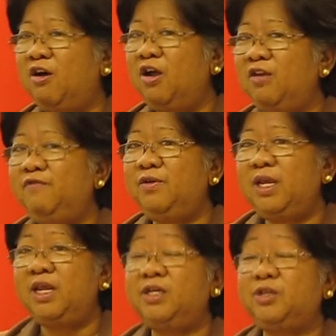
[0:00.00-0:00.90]
all of you
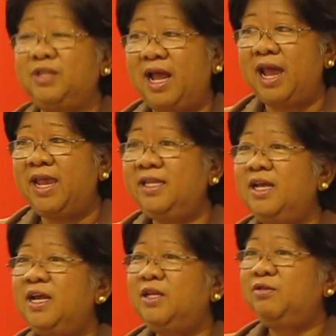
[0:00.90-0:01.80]
here tonight
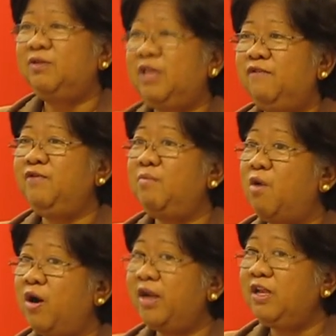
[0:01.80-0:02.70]
to give you
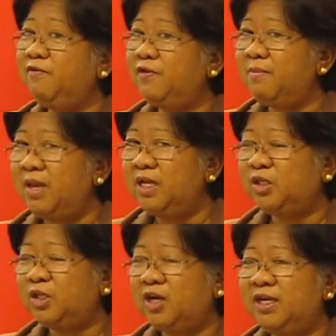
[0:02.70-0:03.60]
more
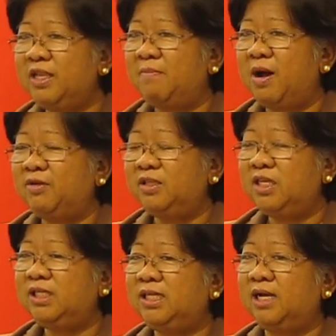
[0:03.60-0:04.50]
information about
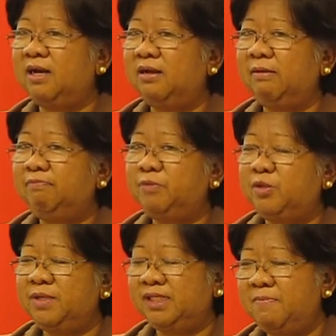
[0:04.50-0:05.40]
this
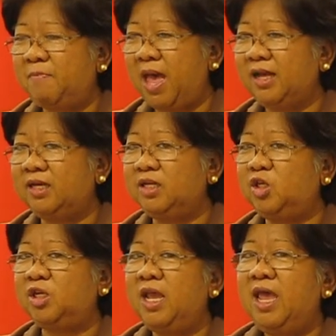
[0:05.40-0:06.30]
tourism
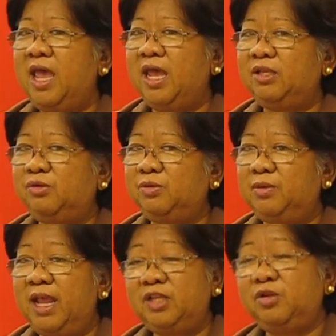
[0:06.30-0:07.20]
package and to
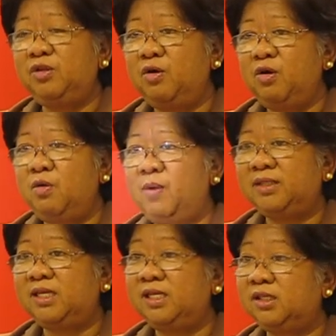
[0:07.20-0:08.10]
let you know
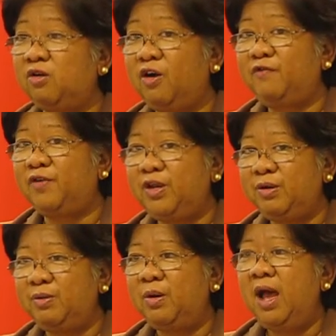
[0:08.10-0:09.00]
what's in store for
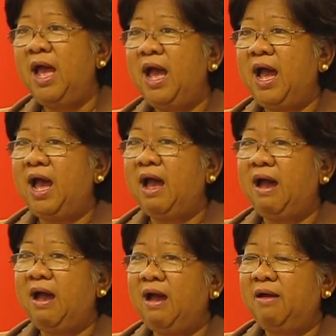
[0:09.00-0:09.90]
you
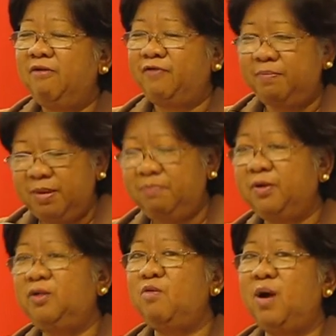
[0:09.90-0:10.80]
for
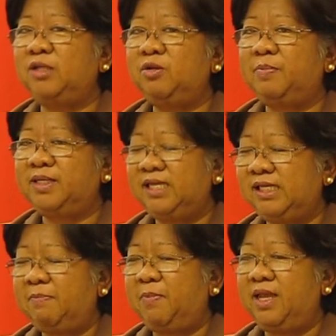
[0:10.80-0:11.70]
people who want to
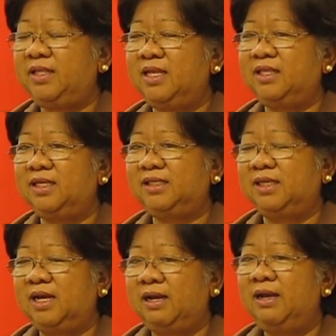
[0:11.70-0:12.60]
participate in this
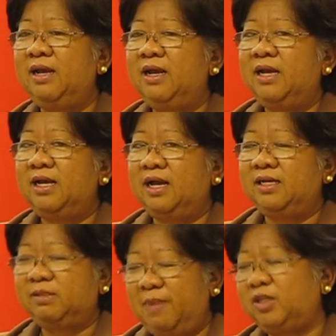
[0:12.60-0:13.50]

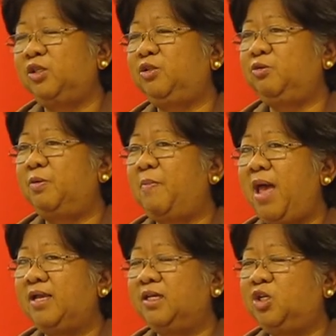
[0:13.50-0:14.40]
special tour
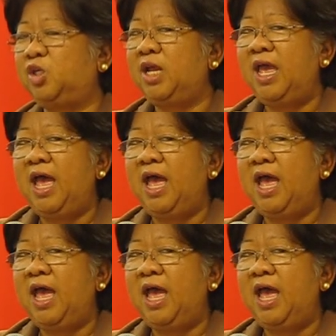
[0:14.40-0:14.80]
package.